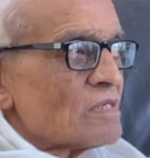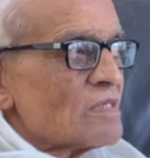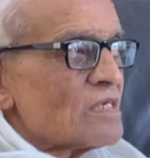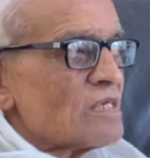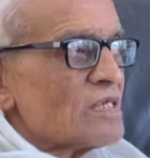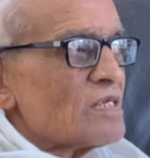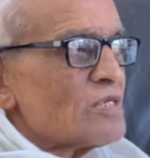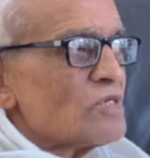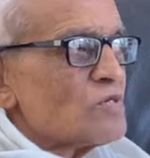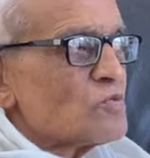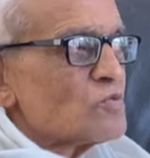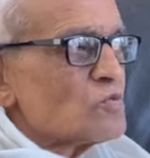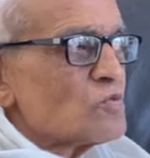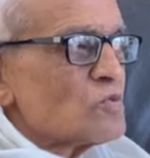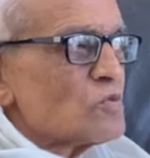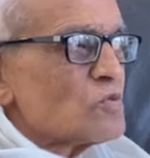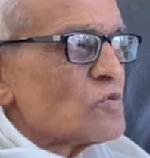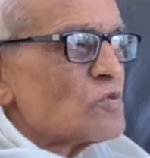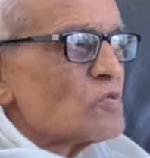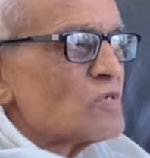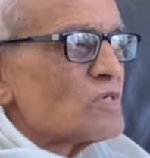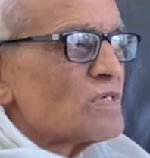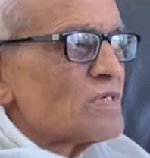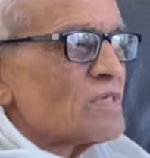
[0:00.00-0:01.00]
the new
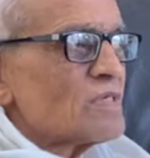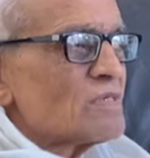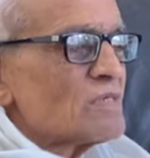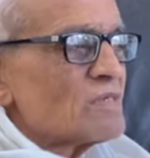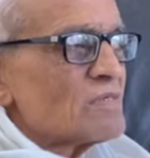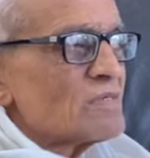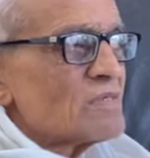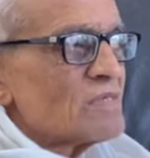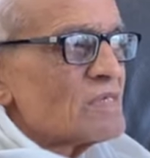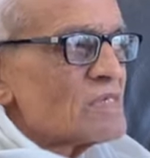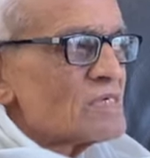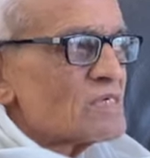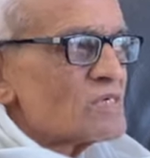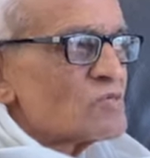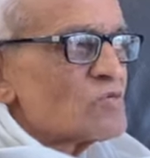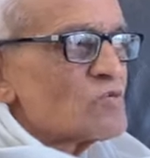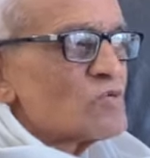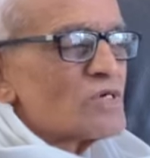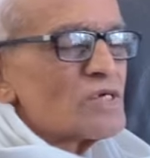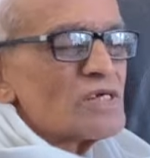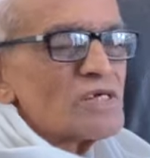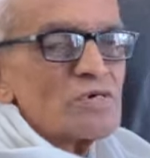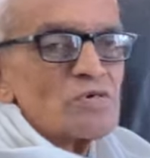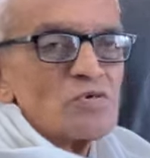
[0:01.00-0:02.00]
dawn is
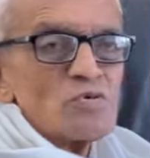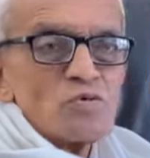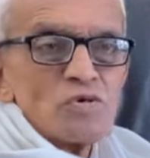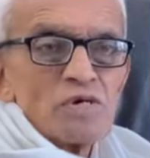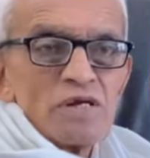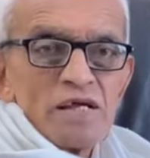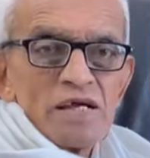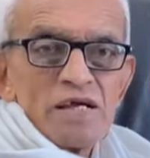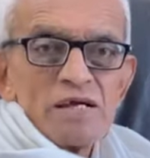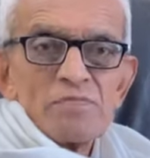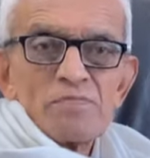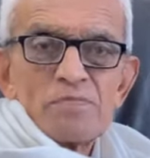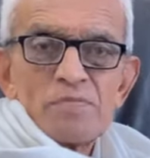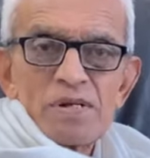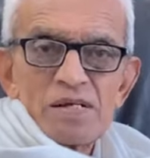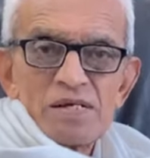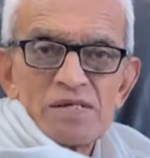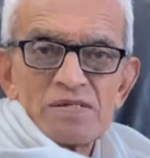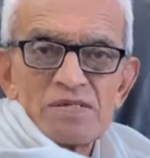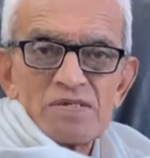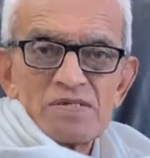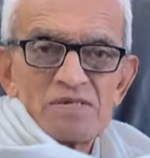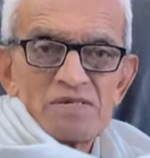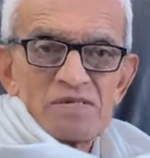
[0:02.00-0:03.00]
going to take
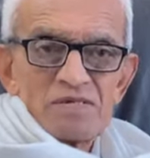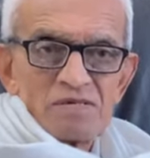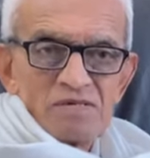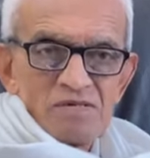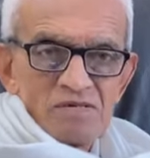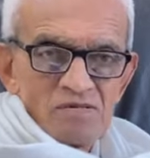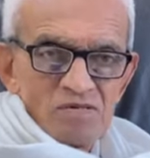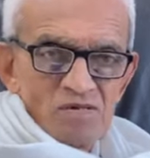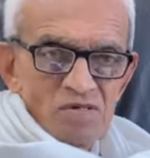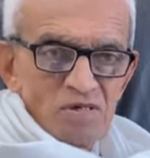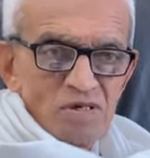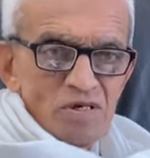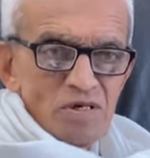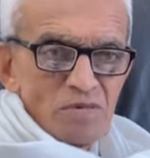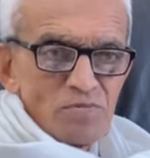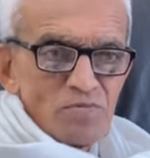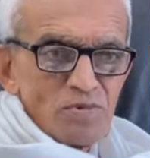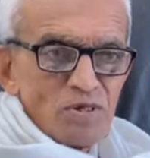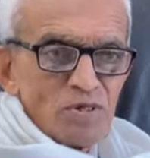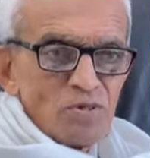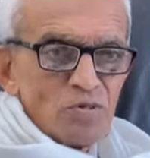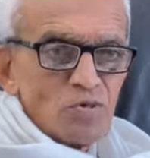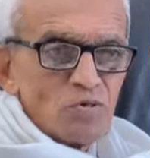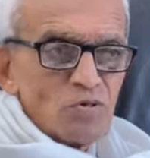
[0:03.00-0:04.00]
place, Sri
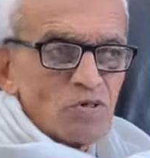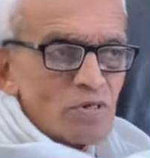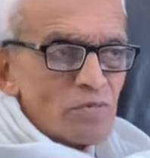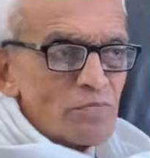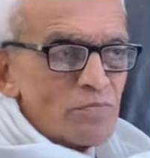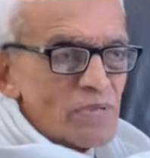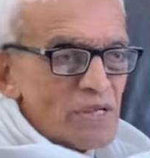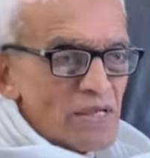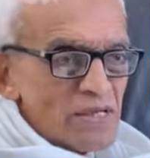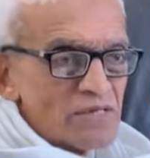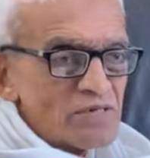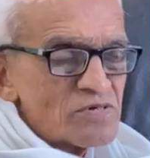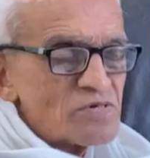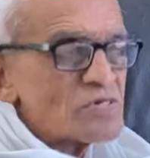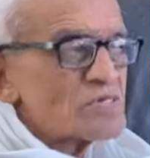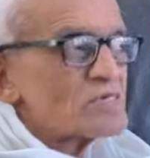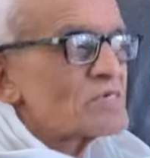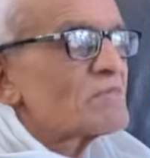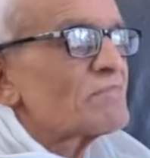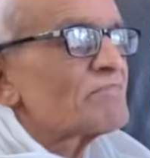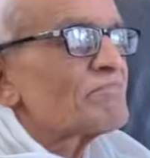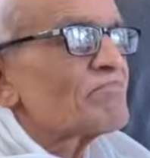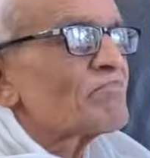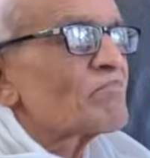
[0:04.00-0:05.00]
Aurobindo
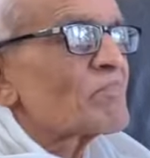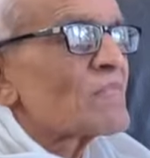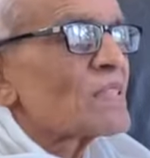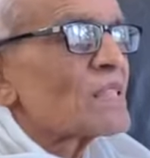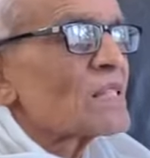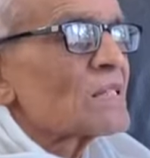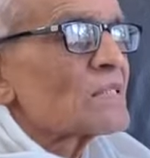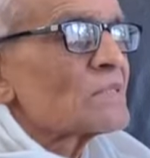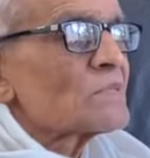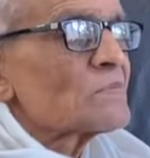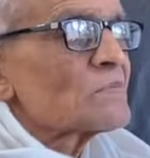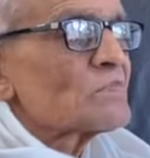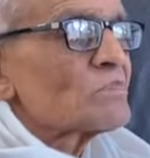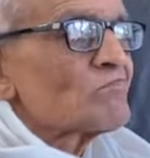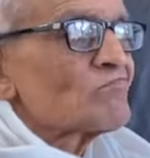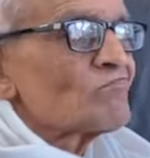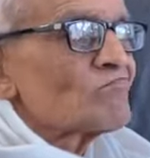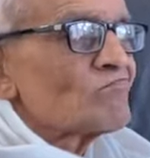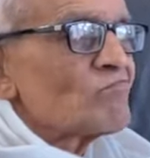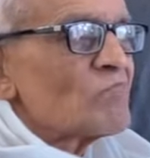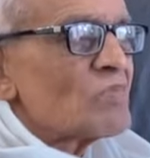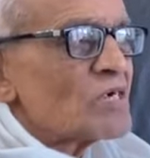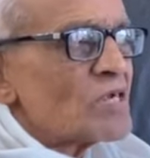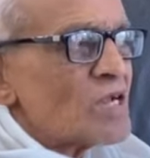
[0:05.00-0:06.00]
depicts.
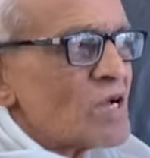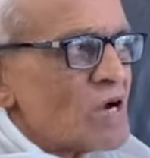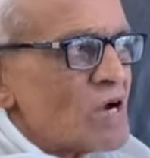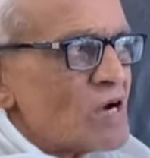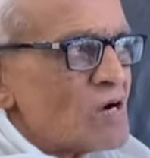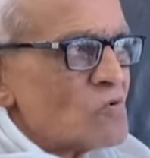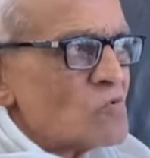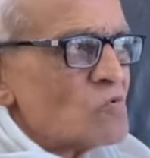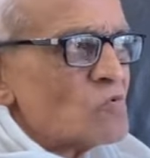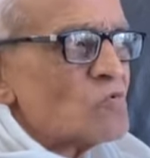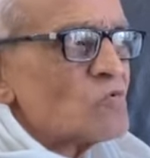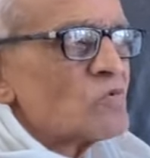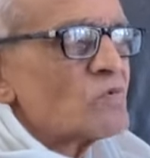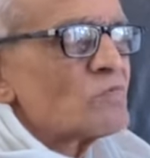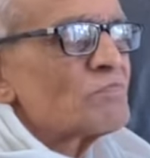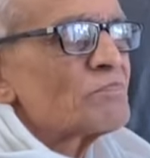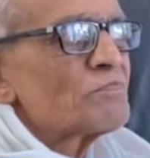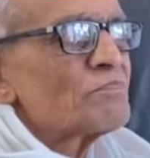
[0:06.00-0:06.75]
But how?